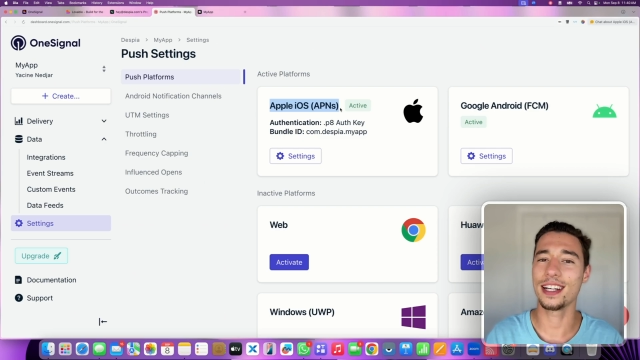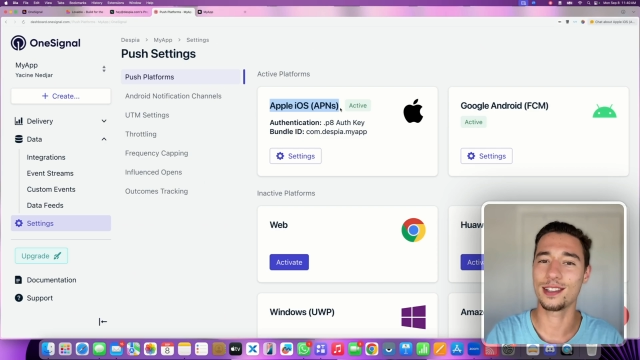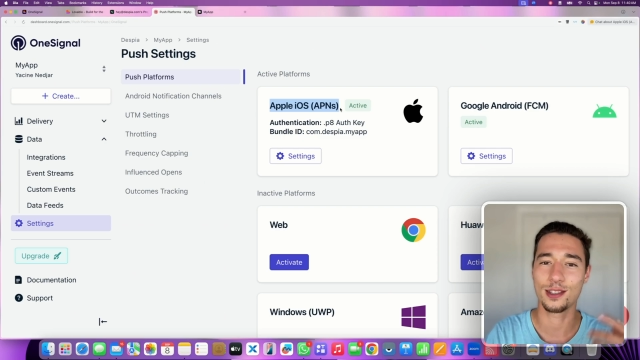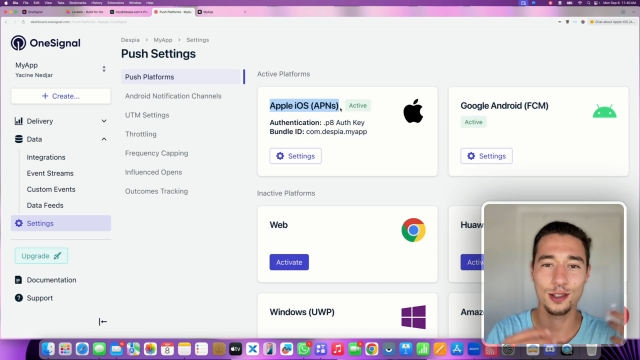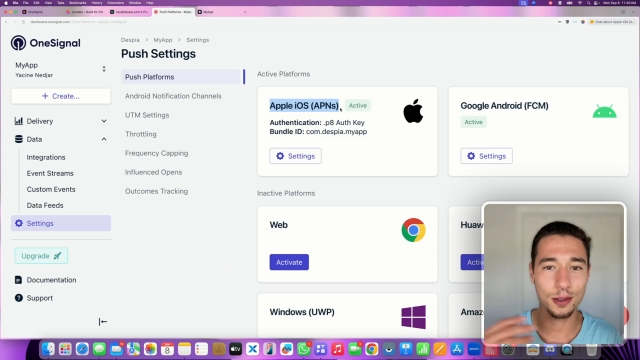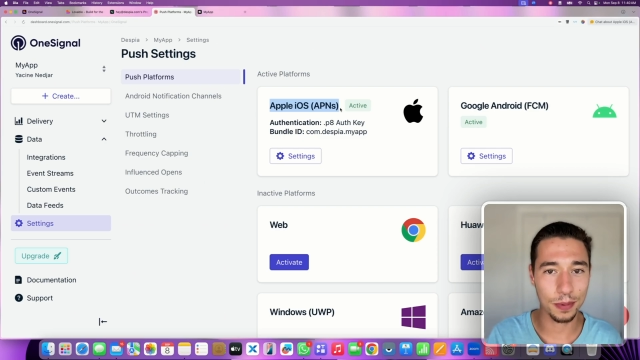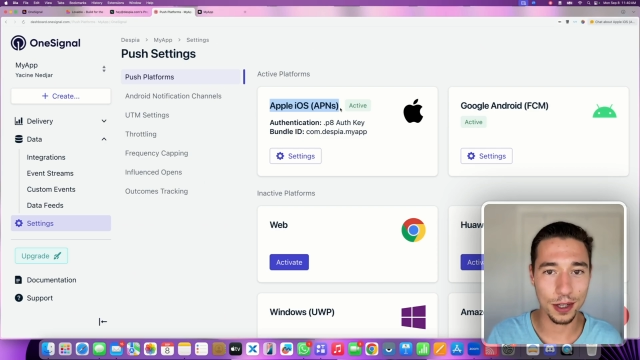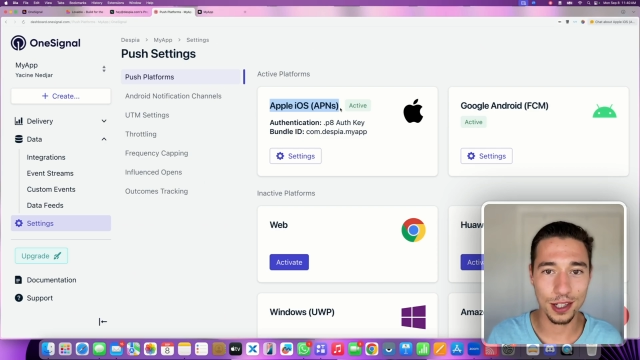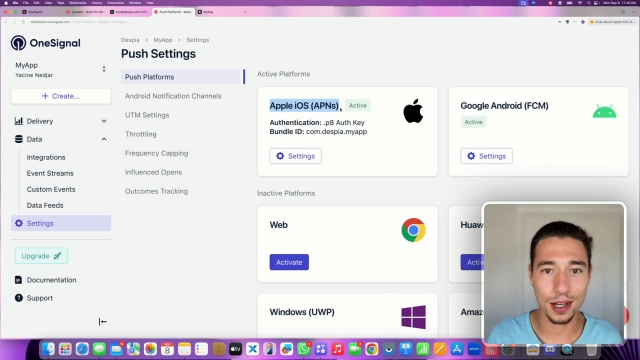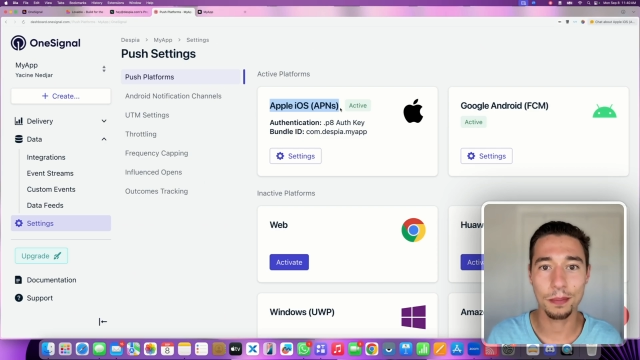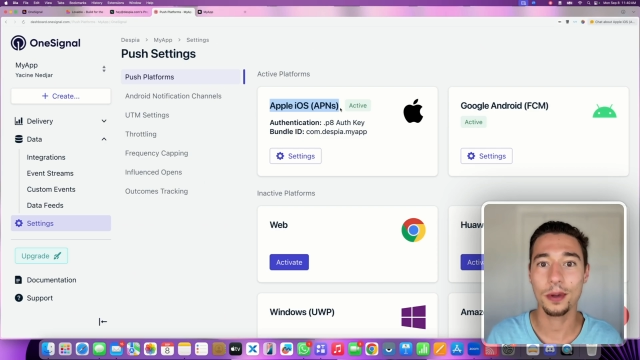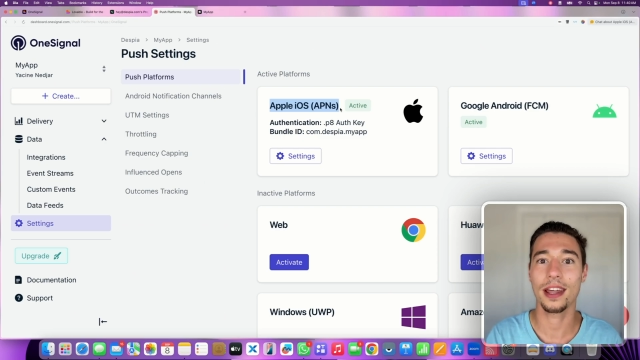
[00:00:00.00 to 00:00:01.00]
It's super
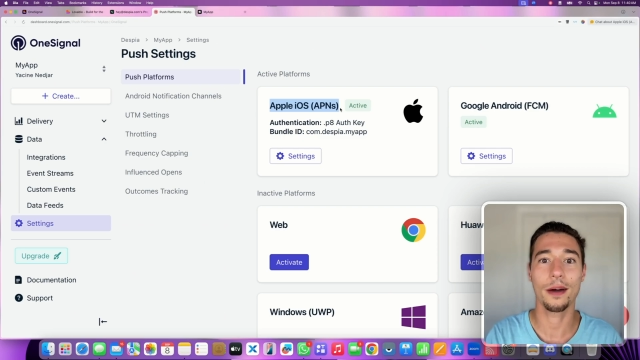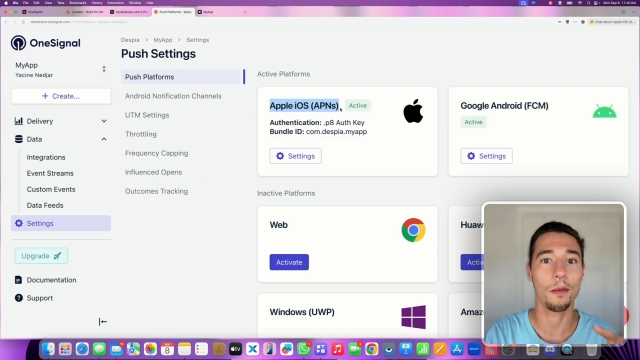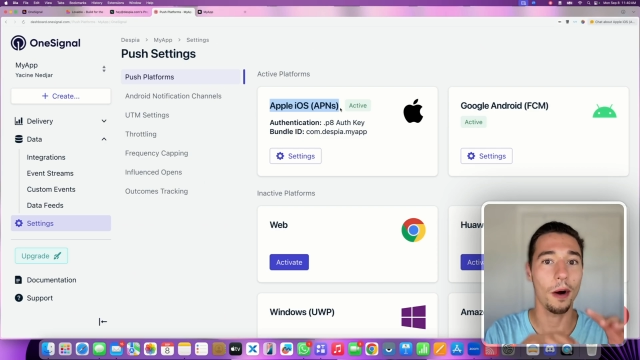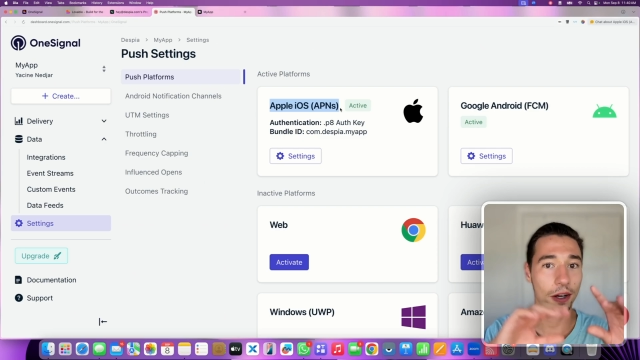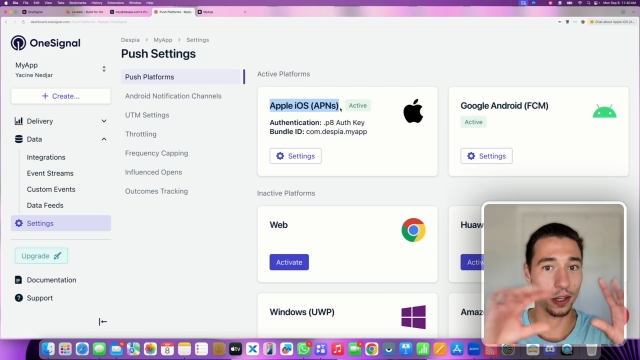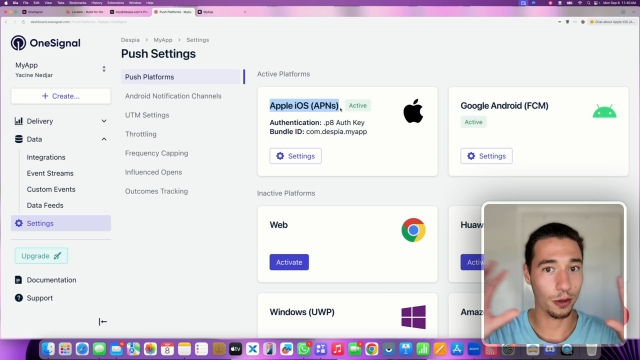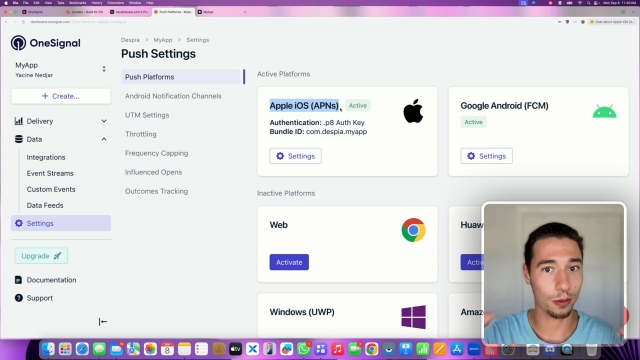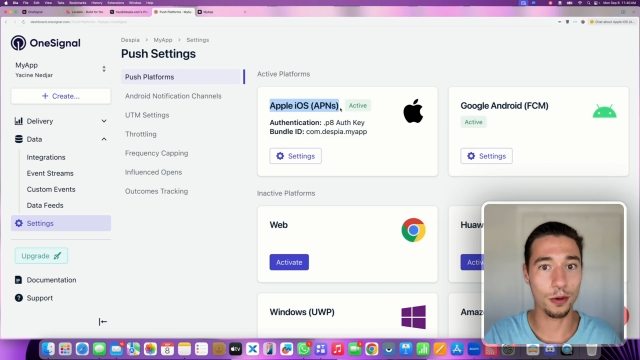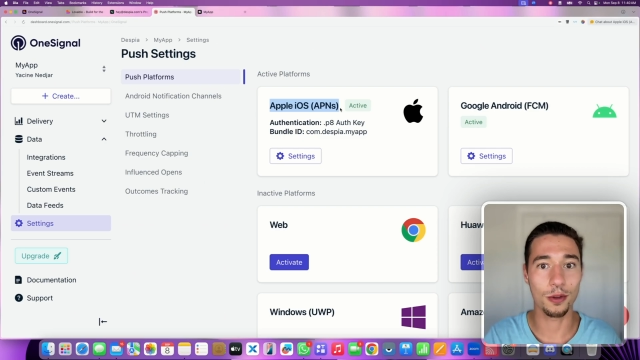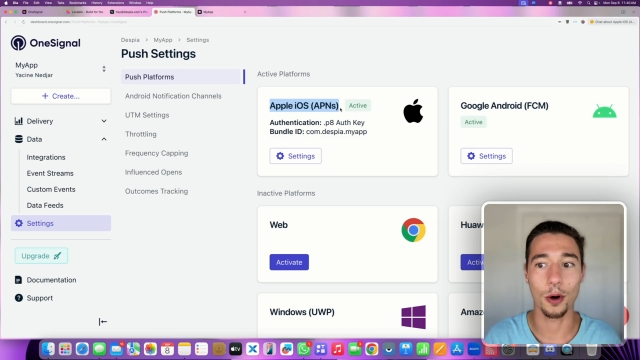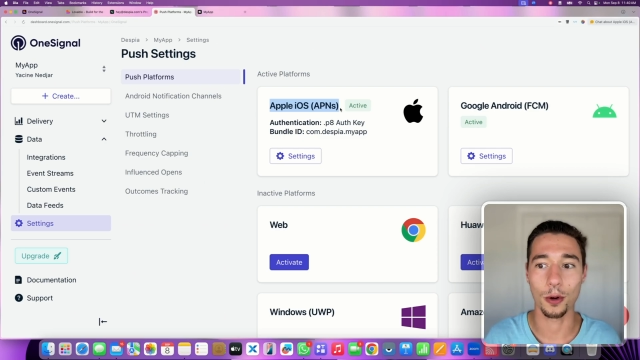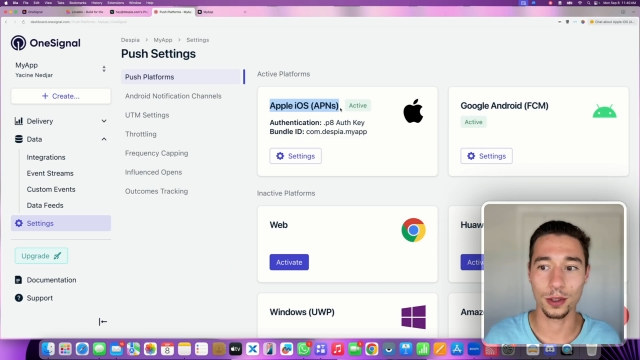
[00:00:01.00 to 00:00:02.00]
simple. They walk you through
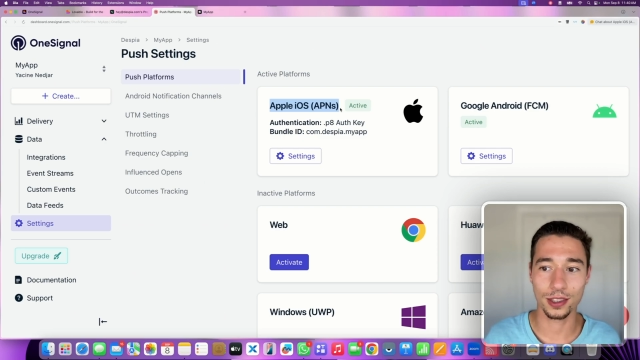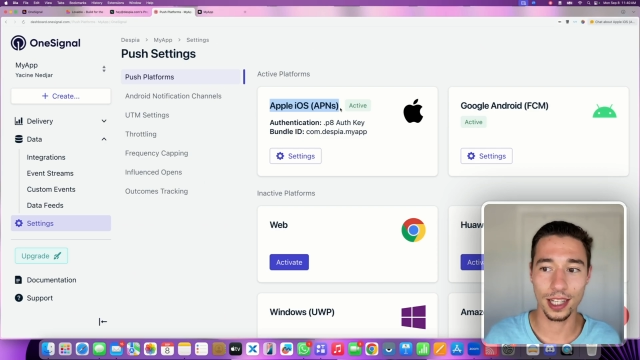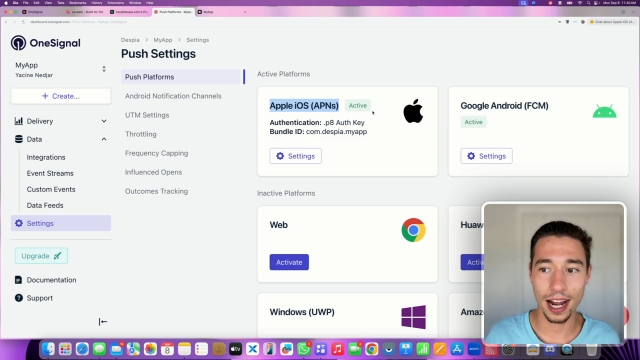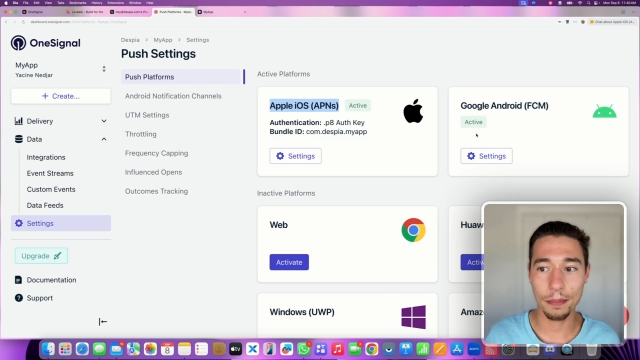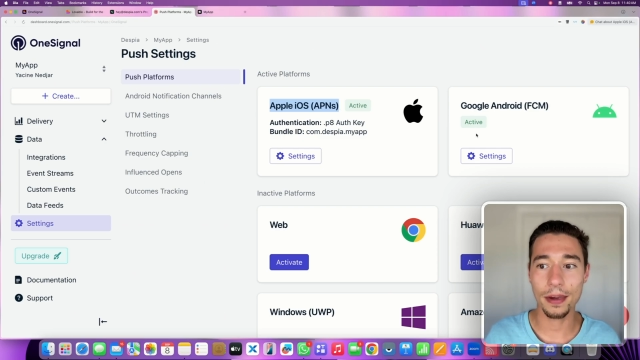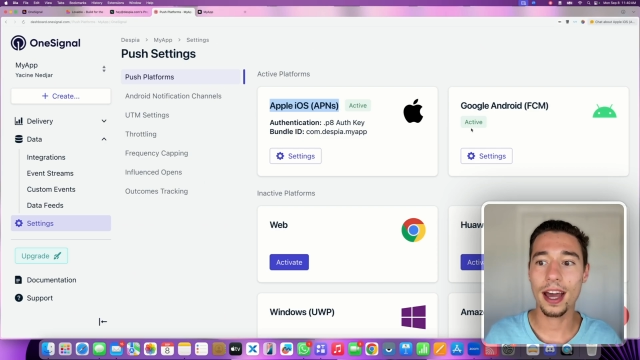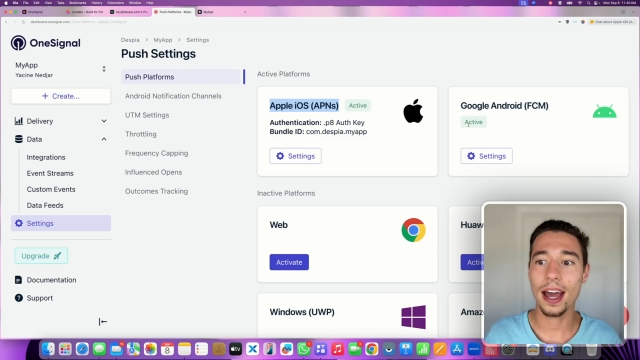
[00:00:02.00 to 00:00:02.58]
the whole setup